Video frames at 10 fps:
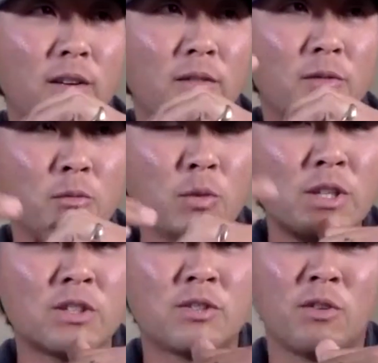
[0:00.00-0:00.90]

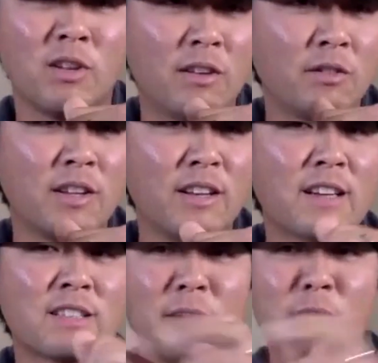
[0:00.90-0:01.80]
reach a certain level the
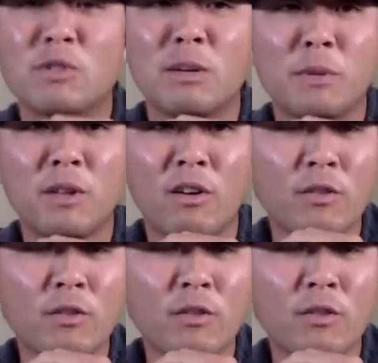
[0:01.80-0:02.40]
next time you step on the golf